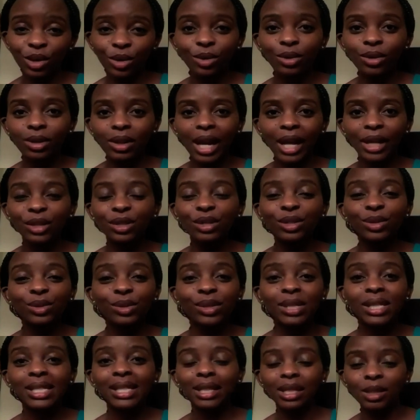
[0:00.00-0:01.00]
I used to
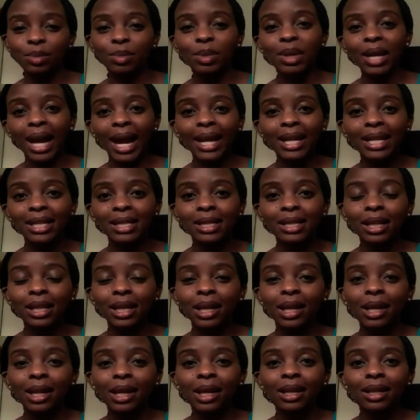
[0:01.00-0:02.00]
sit behind
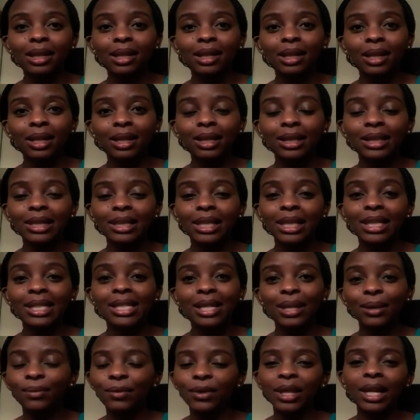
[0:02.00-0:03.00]
the TV
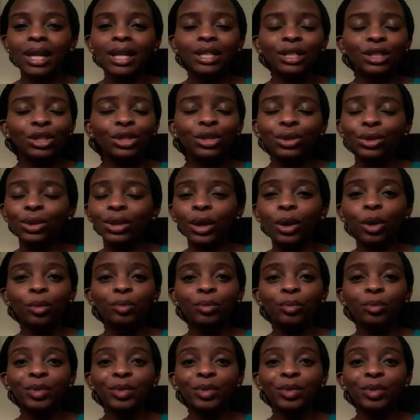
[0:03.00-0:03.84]
and the computer,